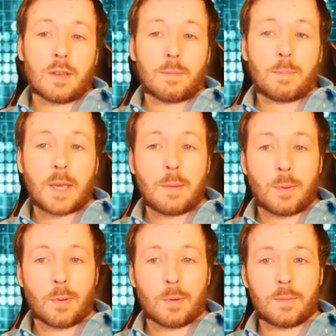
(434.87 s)

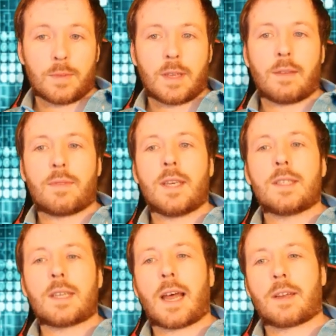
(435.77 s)

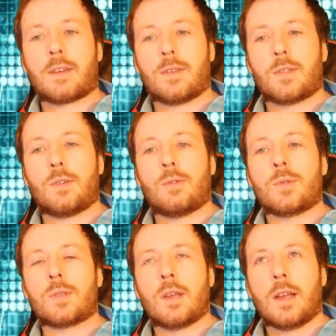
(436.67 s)
hackers
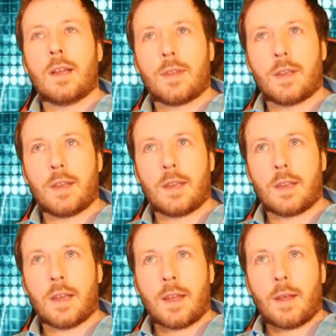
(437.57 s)
use the
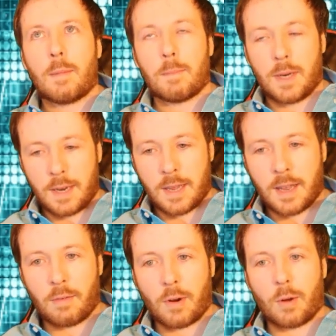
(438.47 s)

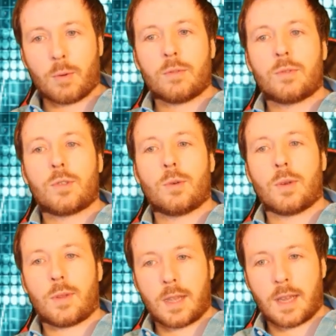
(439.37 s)
Monero to
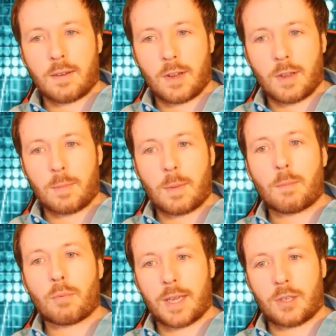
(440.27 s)
Ethereum
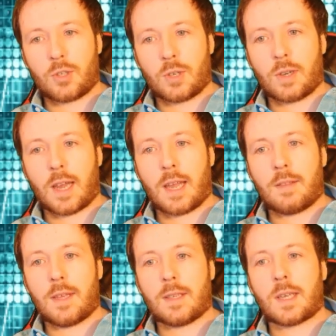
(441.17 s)
bridge, okay,
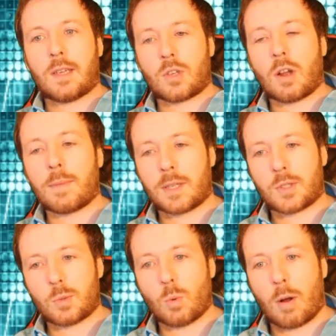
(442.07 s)
this atomic
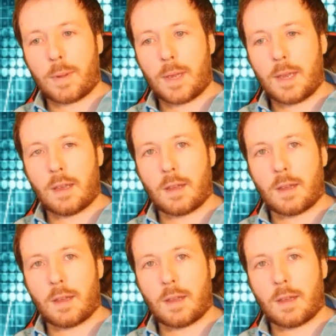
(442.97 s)
swap here,